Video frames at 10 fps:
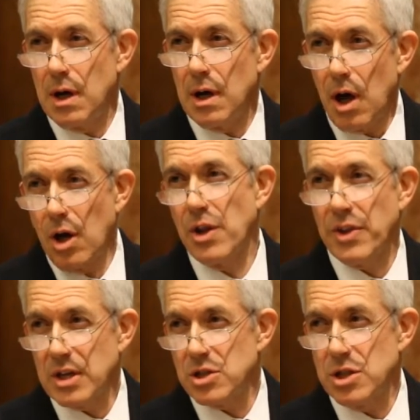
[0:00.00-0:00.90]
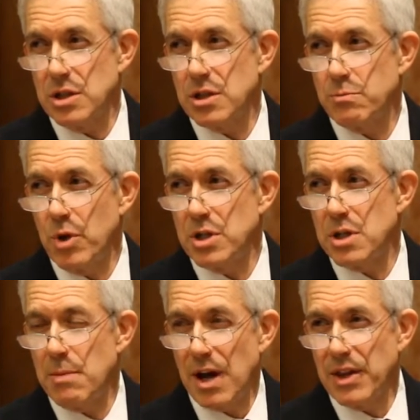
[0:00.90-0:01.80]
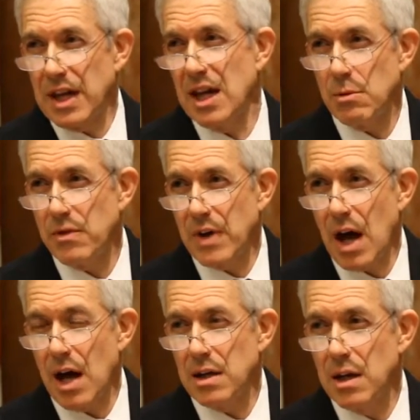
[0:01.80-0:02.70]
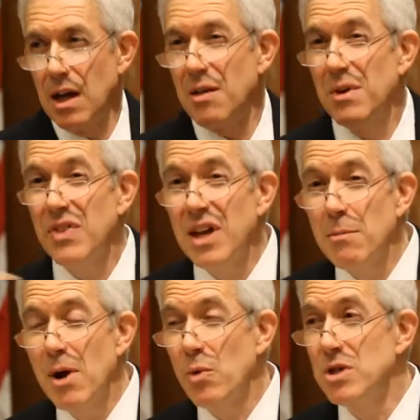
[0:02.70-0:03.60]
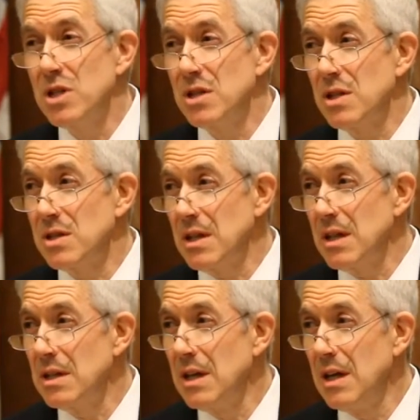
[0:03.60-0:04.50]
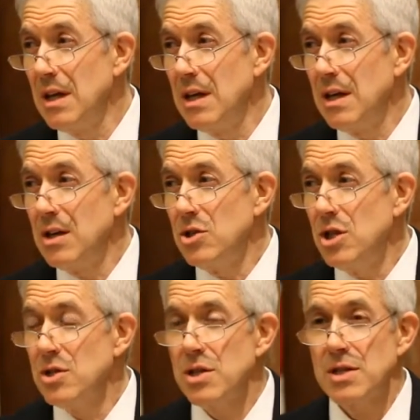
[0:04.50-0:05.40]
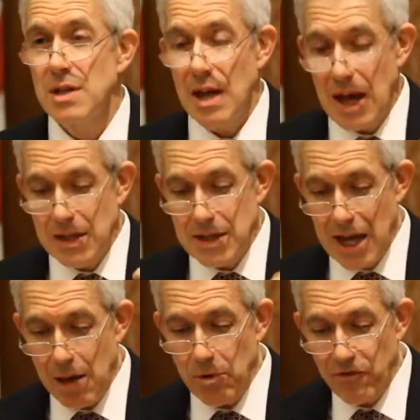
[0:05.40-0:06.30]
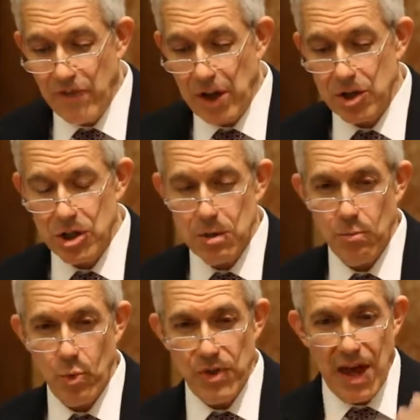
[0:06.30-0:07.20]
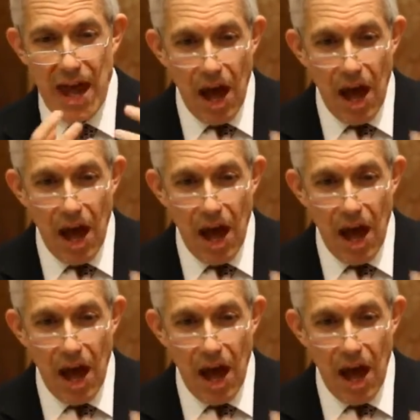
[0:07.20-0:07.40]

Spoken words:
all the things Jesus preached about, the kingdom of God. You think about what Jesus did. Jesus had table fellowship with